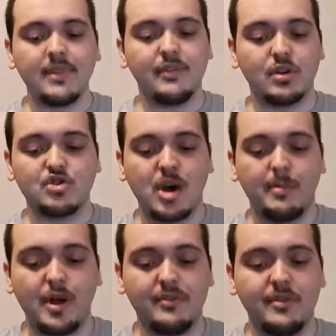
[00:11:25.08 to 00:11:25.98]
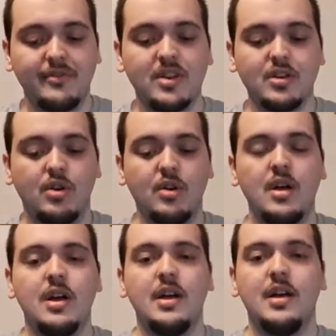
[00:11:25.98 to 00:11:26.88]
if they're dropping off their vehicle,
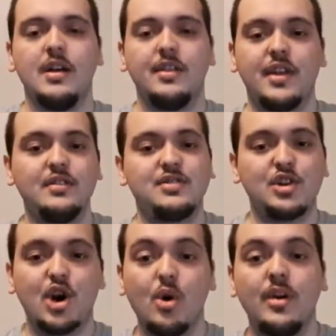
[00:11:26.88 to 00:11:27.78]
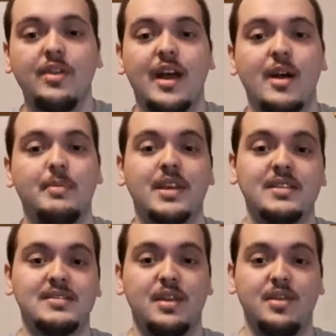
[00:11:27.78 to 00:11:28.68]
they used to go in there
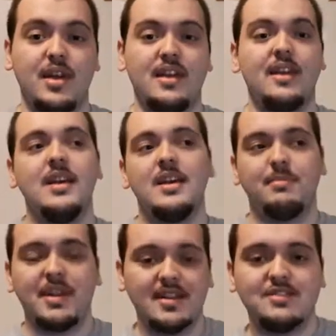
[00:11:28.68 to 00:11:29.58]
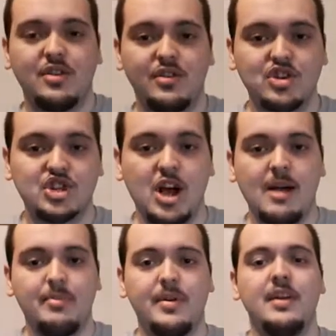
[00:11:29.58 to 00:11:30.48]
because they think because they're in the
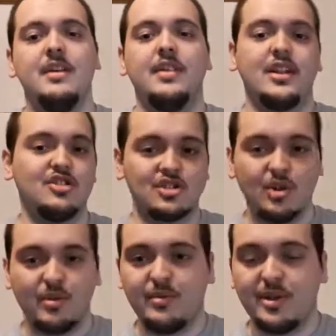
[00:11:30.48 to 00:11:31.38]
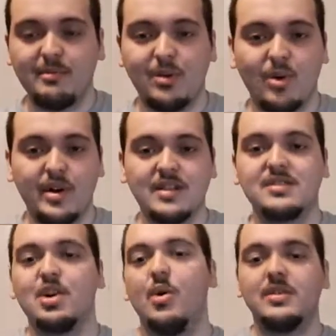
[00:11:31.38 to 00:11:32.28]
shop, they can just go through the employees,
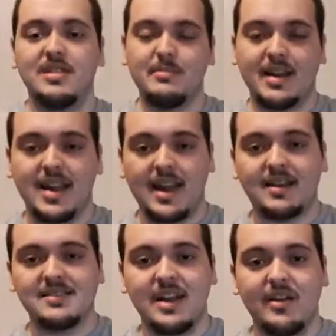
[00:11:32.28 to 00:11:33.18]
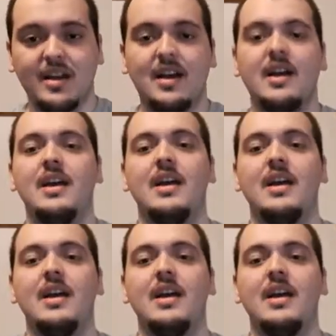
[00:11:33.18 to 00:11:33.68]
go into the mechanics area,